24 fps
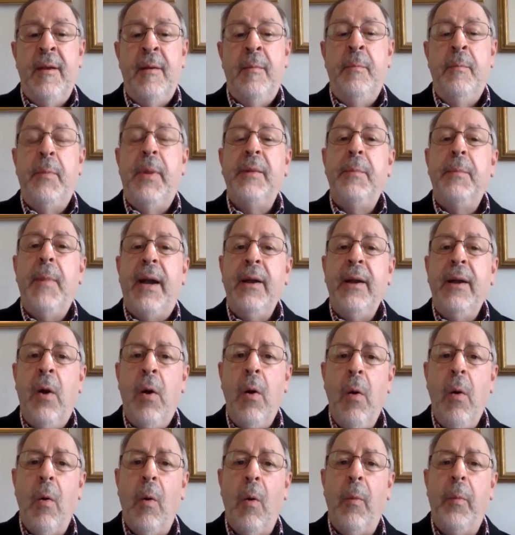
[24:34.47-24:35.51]
But my
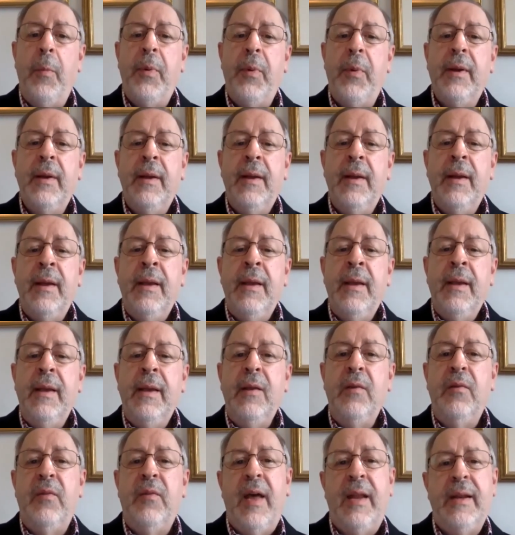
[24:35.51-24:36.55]
hope
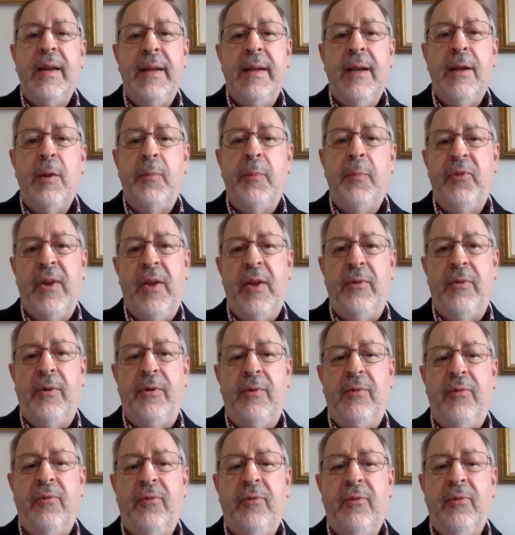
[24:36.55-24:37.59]
is that it helps
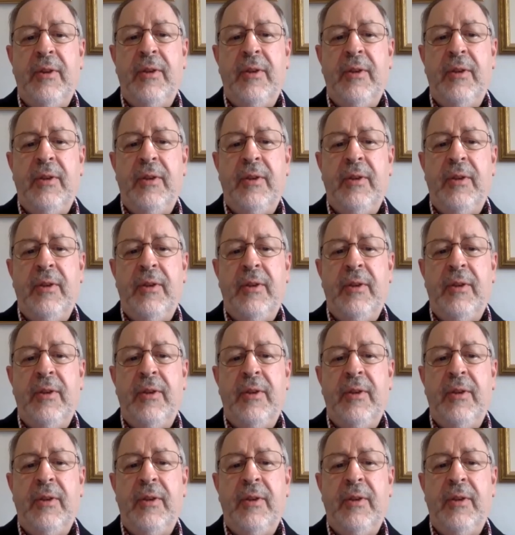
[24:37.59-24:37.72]
others.